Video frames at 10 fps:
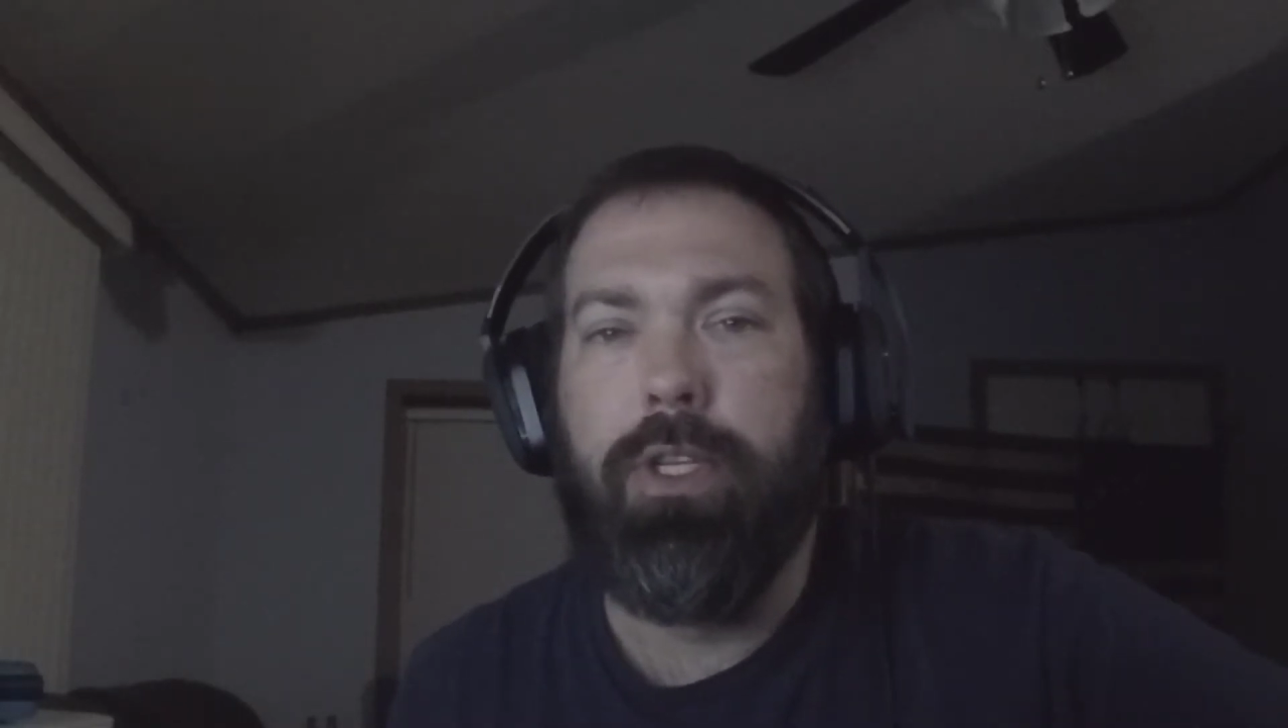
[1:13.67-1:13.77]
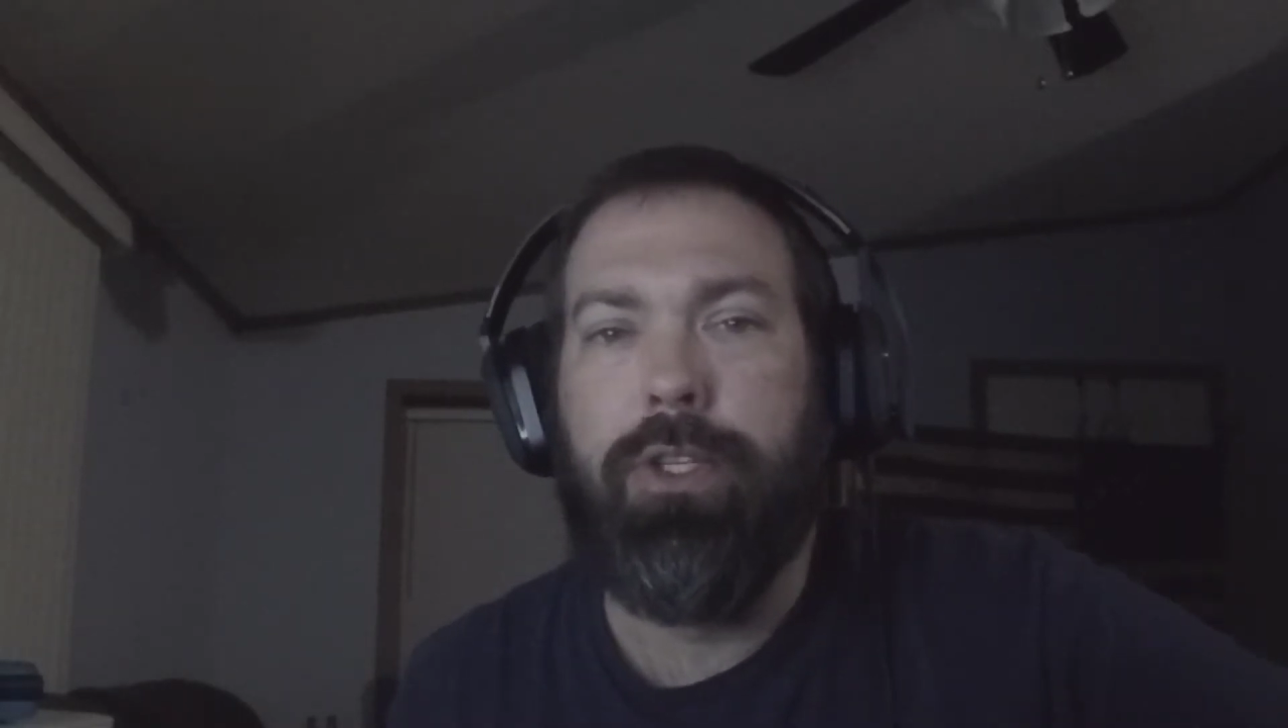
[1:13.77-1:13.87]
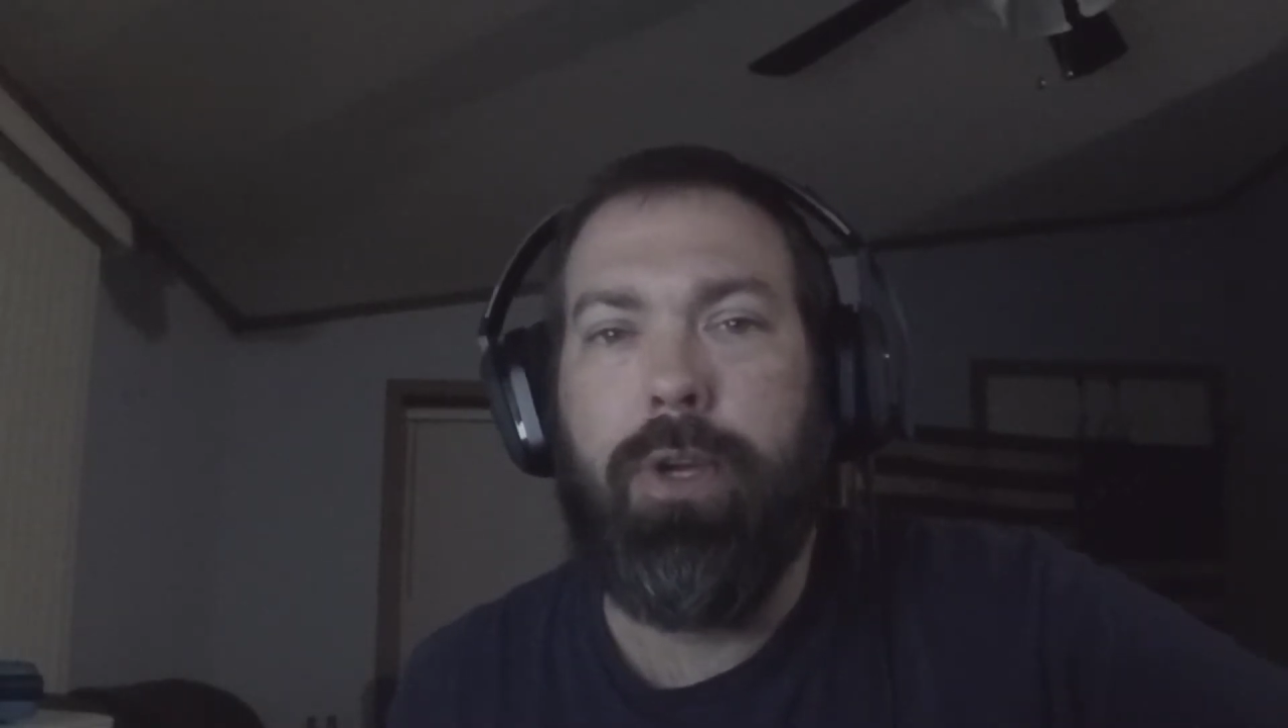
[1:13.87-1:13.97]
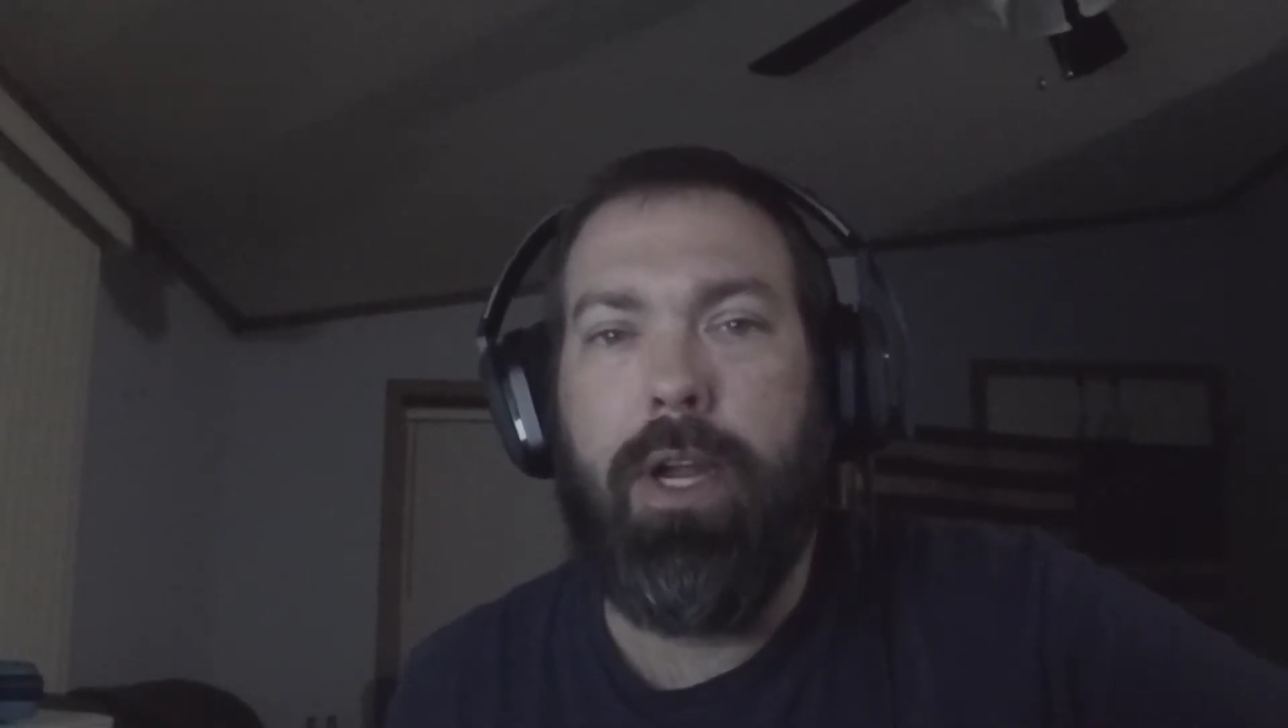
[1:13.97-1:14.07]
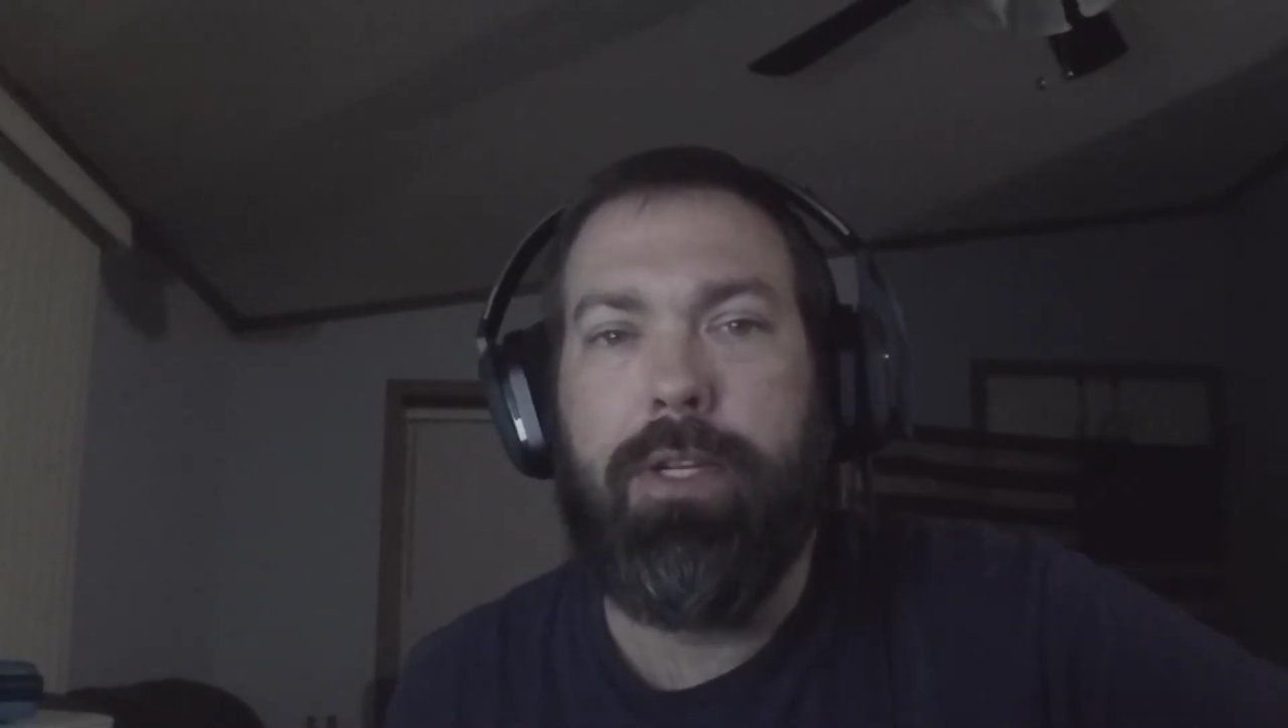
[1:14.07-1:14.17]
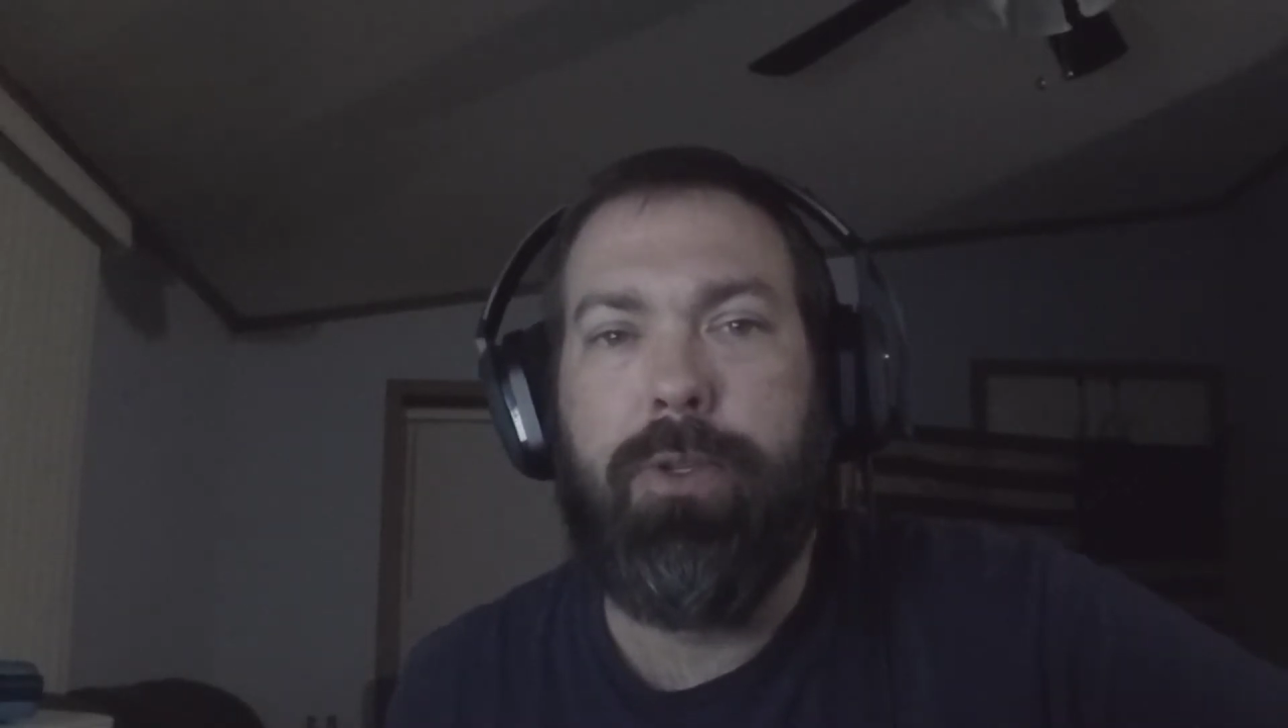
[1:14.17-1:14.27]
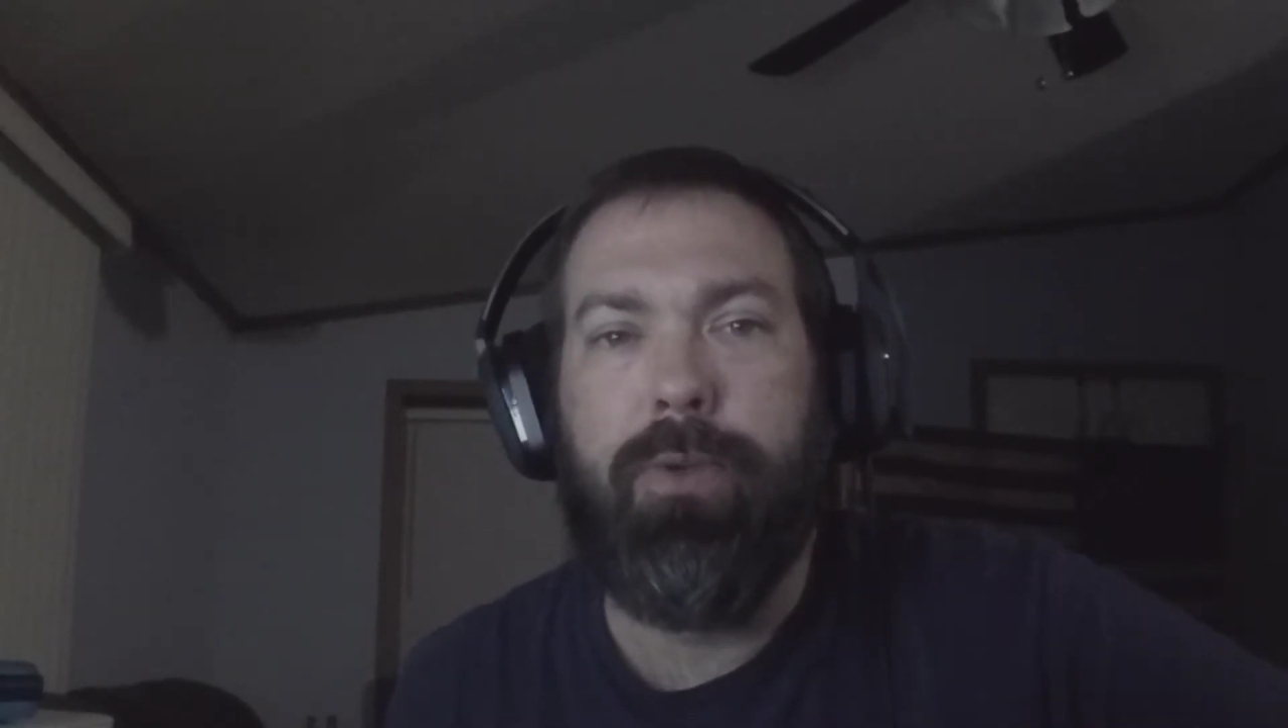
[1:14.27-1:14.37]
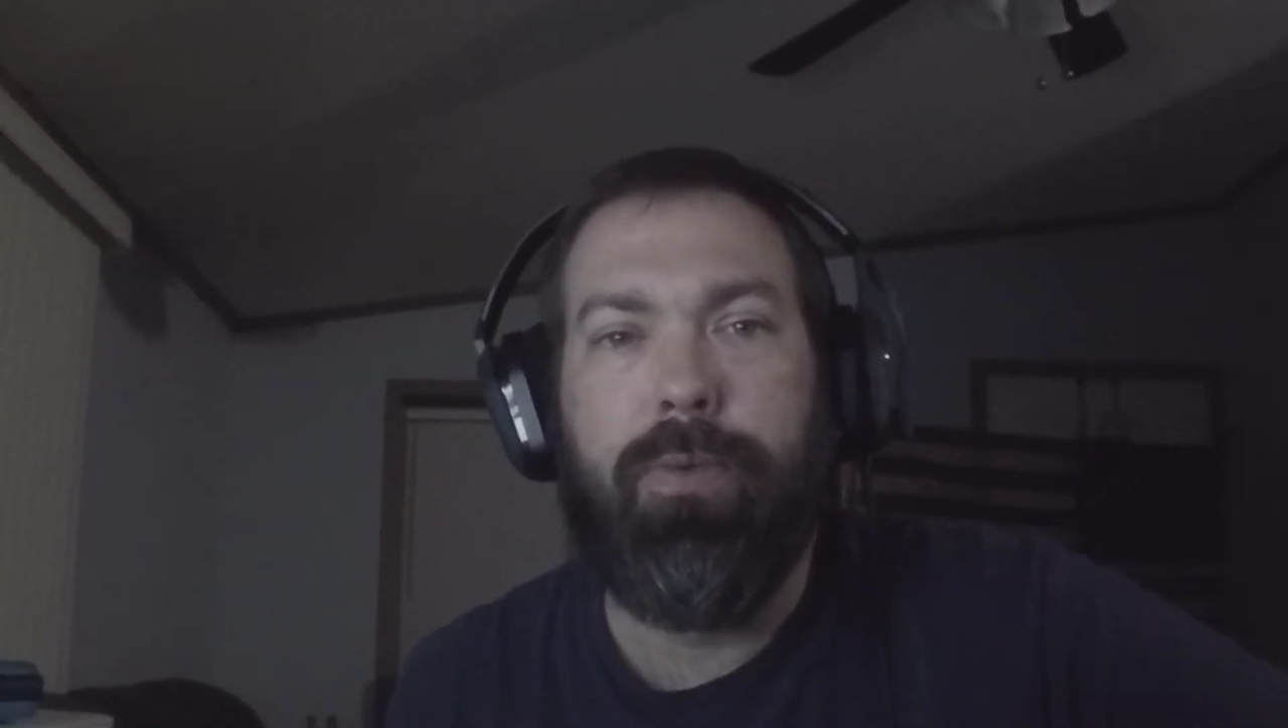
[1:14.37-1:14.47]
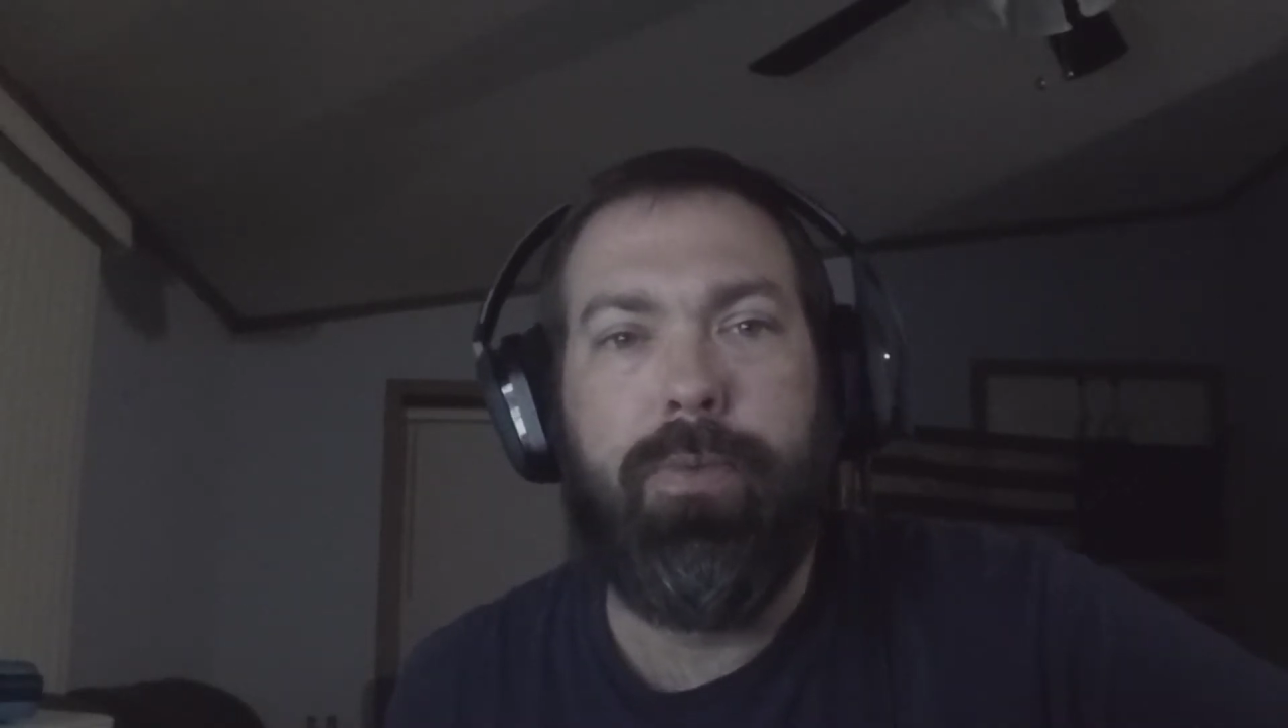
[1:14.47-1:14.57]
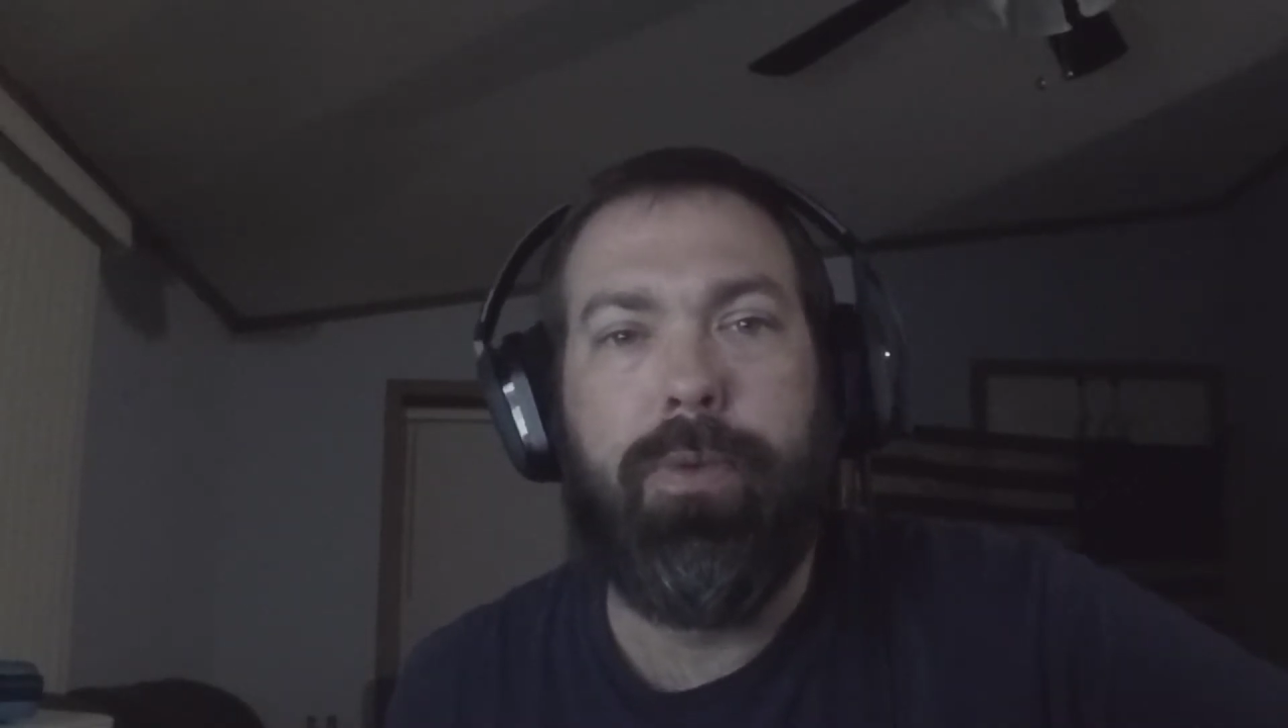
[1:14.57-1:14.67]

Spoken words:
try to